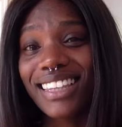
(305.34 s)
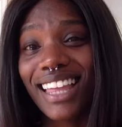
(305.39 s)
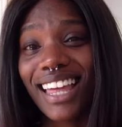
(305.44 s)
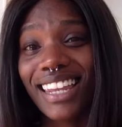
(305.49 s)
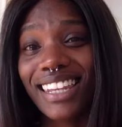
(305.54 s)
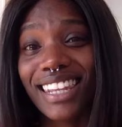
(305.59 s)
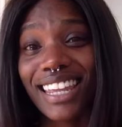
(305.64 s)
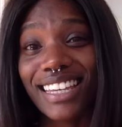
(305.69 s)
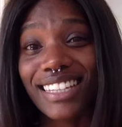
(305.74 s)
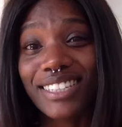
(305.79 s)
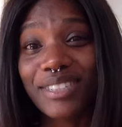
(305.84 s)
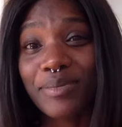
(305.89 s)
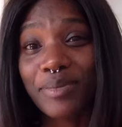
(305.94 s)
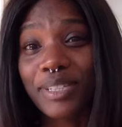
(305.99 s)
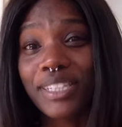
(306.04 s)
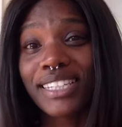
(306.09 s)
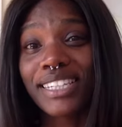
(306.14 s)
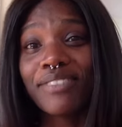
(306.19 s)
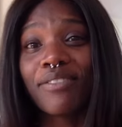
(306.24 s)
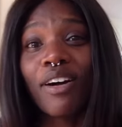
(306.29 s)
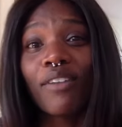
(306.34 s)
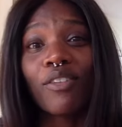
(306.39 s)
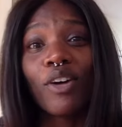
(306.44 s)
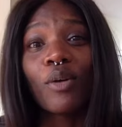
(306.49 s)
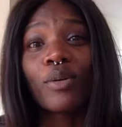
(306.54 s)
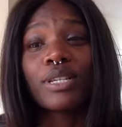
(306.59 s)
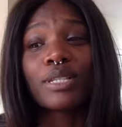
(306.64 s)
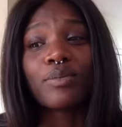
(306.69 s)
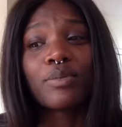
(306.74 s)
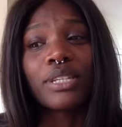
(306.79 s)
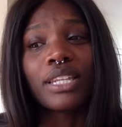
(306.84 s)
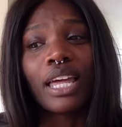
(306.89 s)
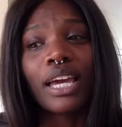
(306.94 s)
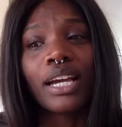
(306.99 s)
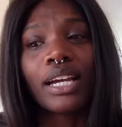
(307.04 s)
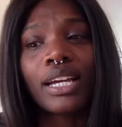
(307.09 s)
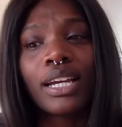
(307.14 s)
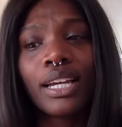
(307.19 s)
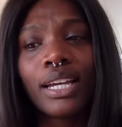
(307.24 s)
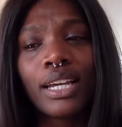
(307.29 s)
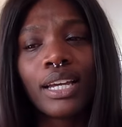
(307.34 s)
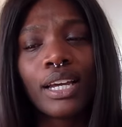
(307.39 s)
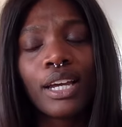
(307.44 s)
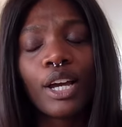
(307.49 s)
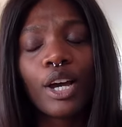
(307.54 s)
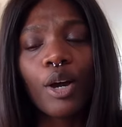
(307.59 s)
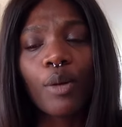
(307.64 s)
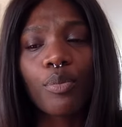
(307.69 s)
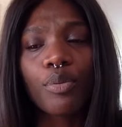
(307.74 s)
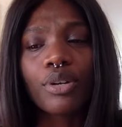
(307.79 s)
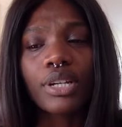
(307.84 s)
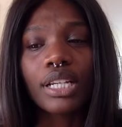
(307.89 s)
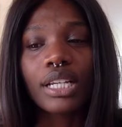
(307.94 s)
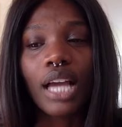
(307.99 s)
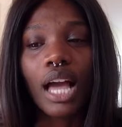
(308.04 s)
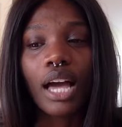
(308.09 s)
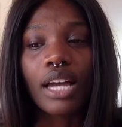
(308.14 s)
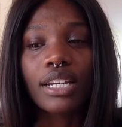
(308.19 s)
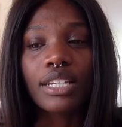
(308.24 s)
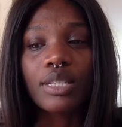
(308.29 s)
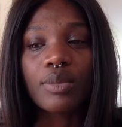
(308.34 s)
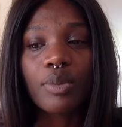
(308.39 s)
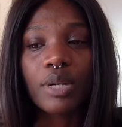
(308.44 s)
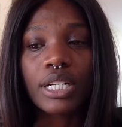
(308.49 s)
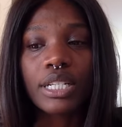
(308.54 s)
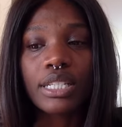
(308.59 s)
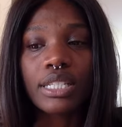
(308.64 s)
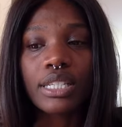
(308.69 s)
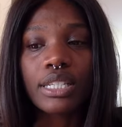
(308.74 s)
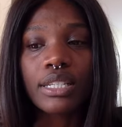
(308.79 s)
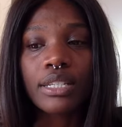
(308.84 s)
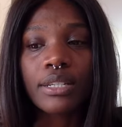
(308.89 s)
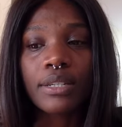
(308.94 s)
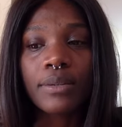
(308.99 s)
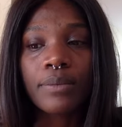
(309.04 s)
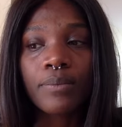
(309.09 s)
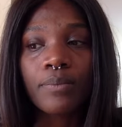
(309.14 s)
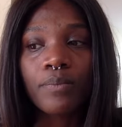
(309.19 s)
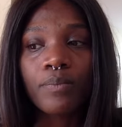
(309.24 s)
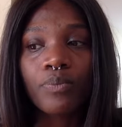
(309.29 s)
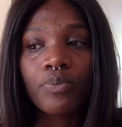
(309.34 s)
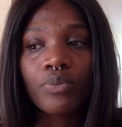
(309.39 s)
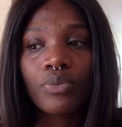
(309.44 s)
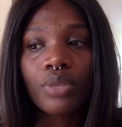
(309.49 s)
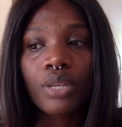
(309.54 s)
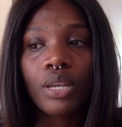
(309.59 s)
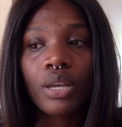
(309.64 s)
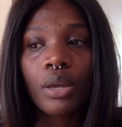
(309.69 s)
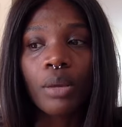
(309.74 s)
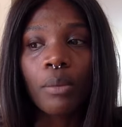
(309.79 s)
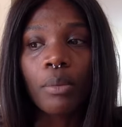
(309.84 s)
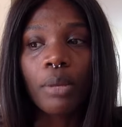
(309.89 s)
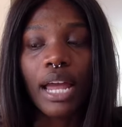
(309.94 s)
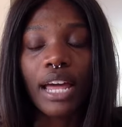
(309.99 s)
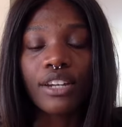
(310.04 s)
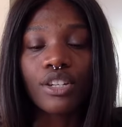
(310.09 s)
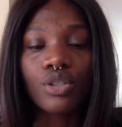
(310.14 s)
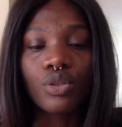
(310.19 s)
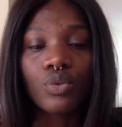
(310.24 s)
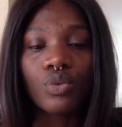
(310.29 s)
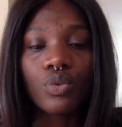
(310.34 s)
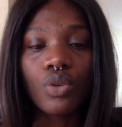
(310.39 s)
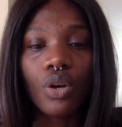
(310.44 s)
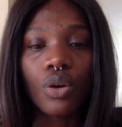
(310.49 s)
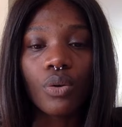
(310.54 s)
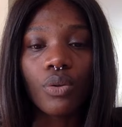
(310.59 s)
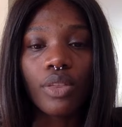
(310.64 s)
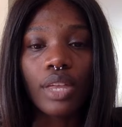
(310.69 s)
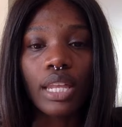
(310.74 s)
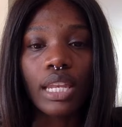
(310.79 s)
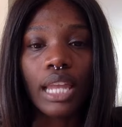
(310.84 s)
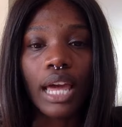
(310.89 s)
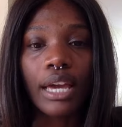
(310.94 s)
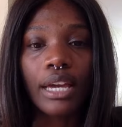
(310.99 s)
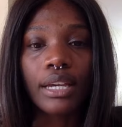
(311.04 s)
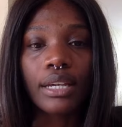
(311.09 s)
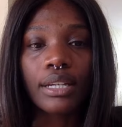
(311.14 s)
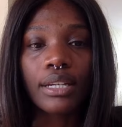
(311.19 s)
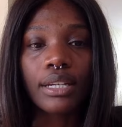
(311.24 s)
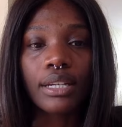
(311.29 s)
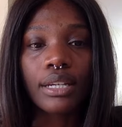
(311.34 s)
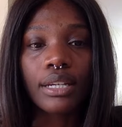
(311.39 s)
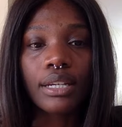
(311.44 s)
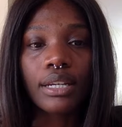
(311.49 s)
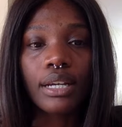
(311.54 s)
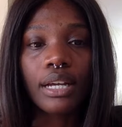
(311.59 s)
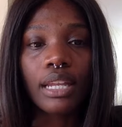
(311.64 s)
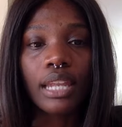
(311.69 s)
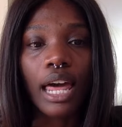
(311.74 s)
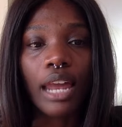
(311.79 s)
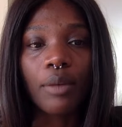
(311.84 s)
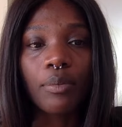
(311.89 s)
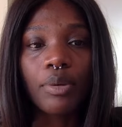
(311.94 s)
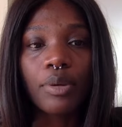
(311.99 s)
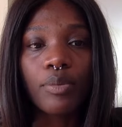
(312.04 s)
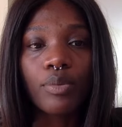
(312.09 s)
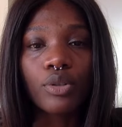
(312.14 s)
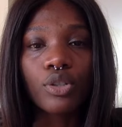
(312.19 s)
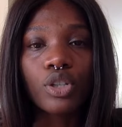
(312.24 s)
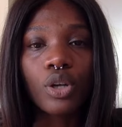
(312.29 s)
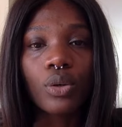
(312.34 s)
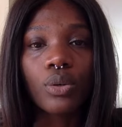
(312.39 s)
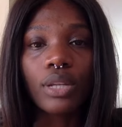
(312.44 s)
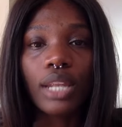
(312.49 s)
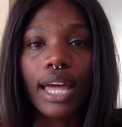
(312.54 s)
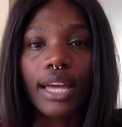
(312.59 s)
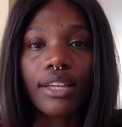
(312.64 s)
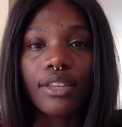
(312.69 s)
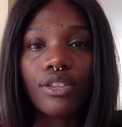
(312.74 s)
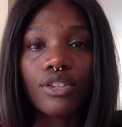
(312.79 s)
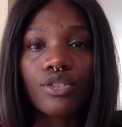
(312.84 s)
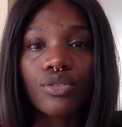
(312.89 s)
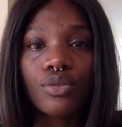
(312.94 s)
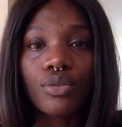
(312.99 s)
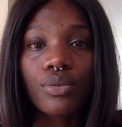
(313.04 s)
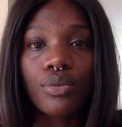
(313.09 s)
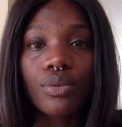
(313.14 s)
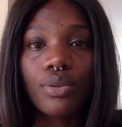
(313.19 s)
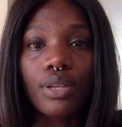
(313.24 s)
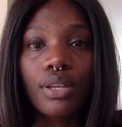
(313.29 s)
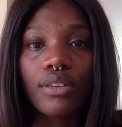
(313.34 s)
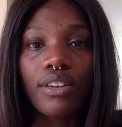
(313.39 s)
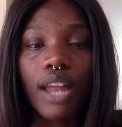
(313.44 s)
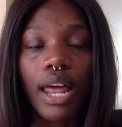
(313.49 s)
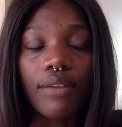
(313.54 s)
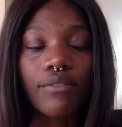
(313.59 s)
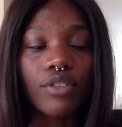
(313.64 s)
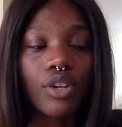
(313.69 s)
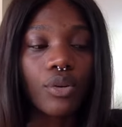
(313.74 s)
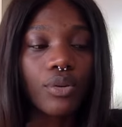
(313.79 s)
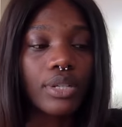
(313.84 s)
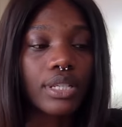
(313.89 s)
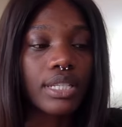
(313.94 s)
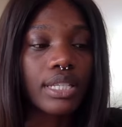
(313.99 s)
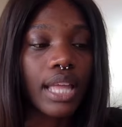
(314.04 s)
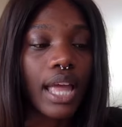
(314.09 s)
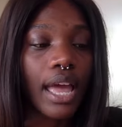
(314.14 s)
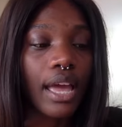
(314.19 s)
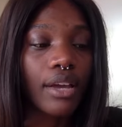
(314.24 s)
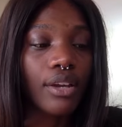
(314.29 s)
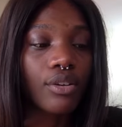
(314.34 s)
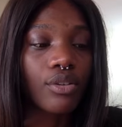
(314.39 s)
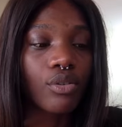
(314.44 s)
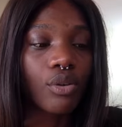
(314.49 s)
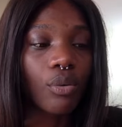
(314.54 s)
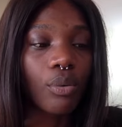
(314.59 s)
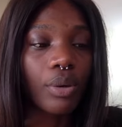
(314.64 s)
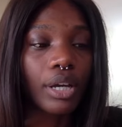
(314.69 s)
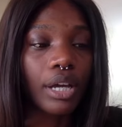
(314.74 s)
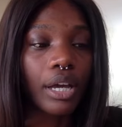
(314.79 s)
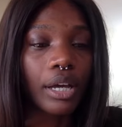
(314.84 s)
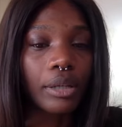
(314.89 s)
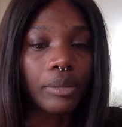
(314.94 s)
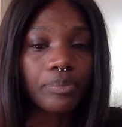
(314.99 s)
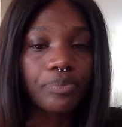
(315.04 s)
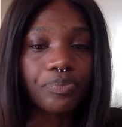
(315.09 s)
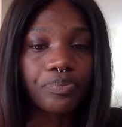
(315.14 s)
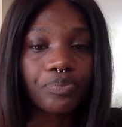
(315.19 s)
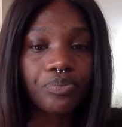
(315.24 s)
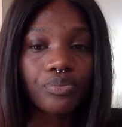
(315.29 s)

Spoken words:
I'd like to believe I've always been, like, a pretty honest person, but I do know that, like, a lot of people don't like the truth, and I've noticed that growing up,